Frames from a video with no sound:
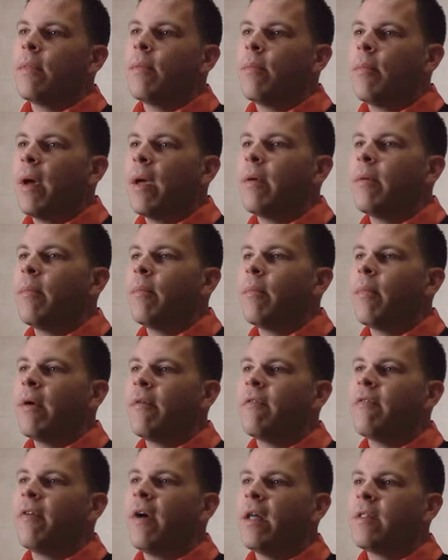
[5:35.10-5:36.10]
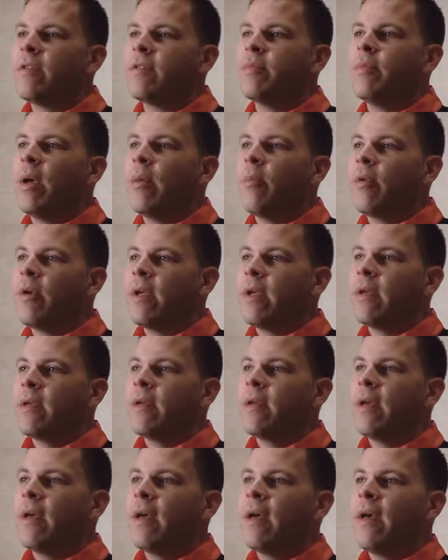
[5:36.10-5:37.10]
My fondest memory
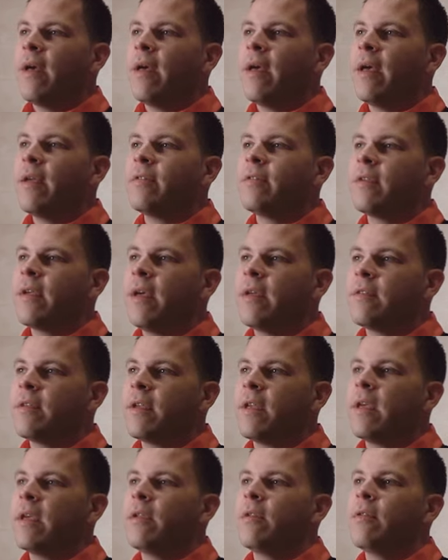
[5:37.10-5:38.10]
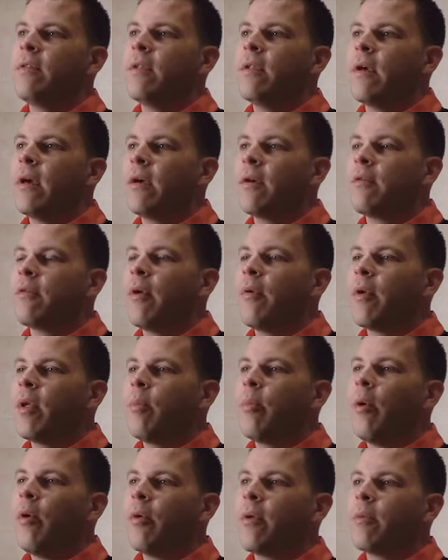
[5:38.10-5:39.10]
as a kid growing
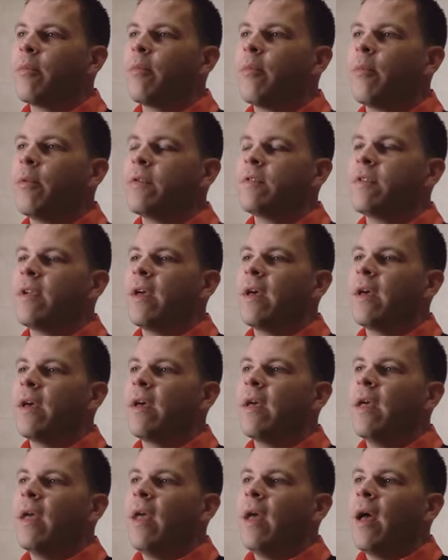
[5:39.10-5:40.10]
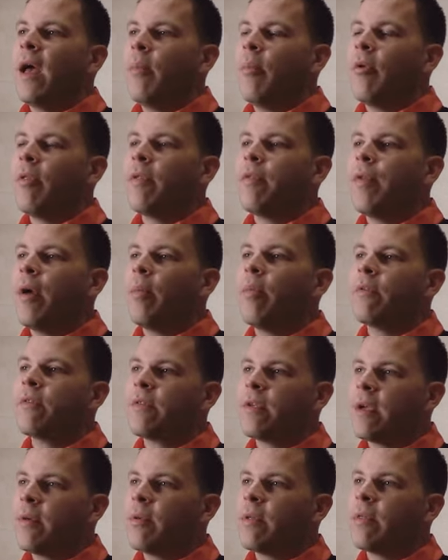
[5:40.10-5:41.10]
up bowling was I bowled a
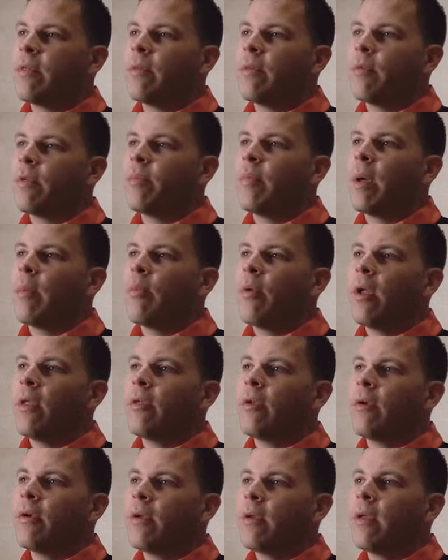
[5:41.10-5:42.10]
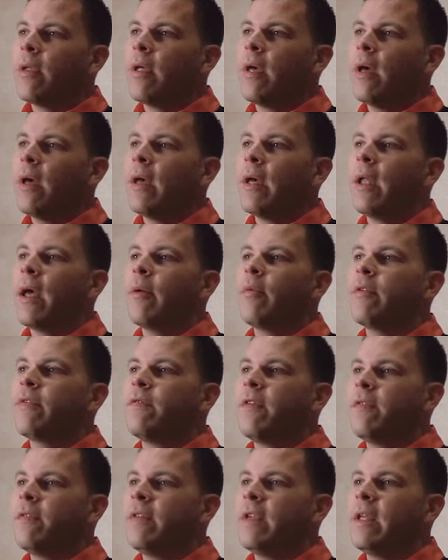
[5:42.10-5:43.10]
doubles league with my brother, and I was
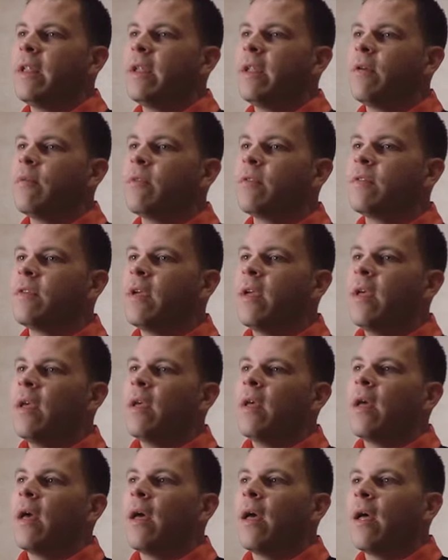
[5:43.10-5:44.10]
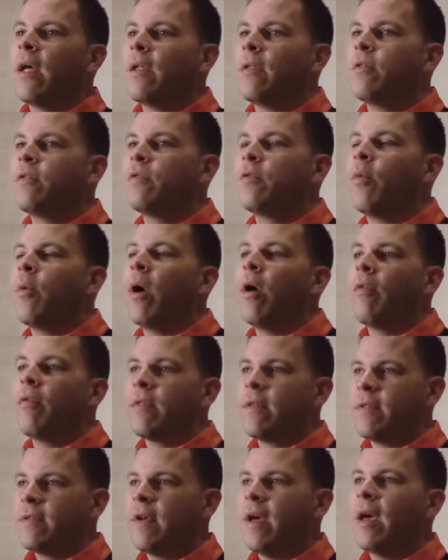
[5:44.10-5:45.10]
15 and he was 12
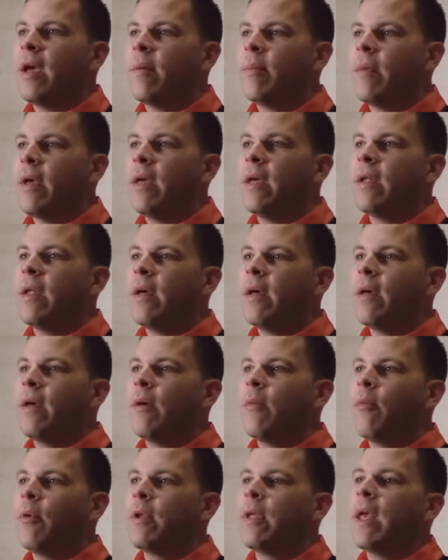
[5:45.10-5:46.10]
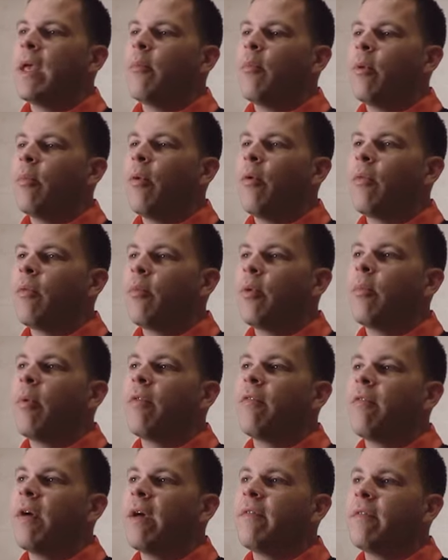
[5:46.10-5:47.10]
at the time. And one game we bowled
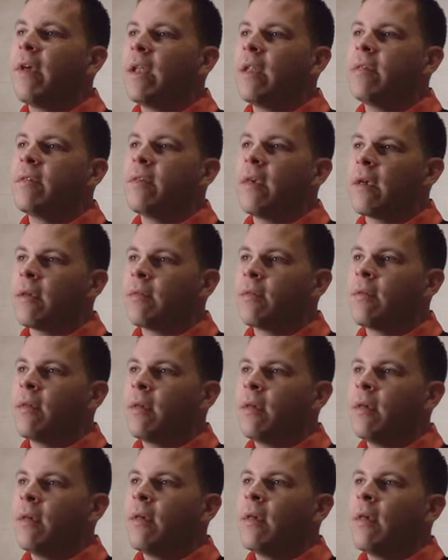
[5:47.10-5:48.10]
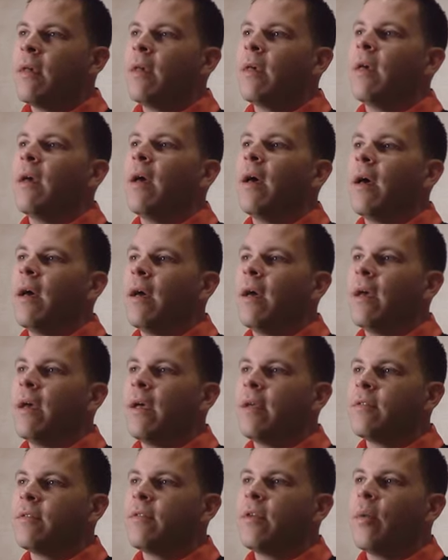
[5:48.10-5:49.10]
596
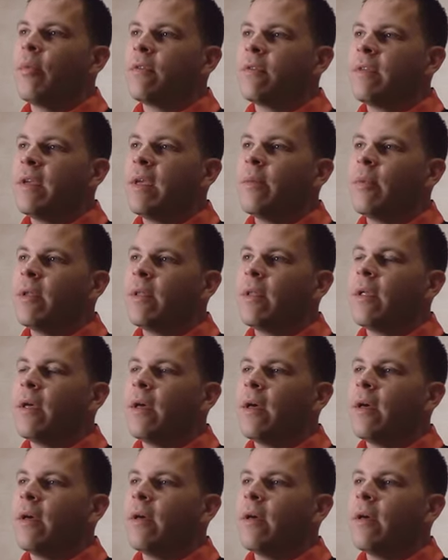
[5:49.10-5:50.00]
as a doubles team, and